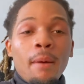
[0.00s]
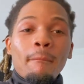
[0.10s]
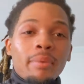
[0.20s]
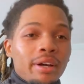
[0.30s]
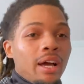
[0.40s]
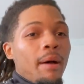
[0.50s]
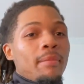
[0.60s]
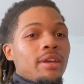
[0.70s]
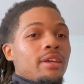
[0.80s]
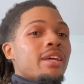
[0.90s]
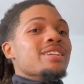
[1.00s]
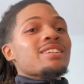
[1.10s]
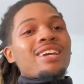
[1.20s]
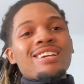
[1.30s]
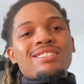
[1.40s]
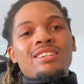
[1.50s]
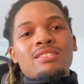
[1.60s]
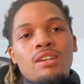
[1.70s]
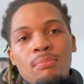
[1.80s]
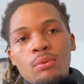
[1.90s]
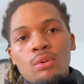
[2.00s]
But I mean, it's easy, it's simple.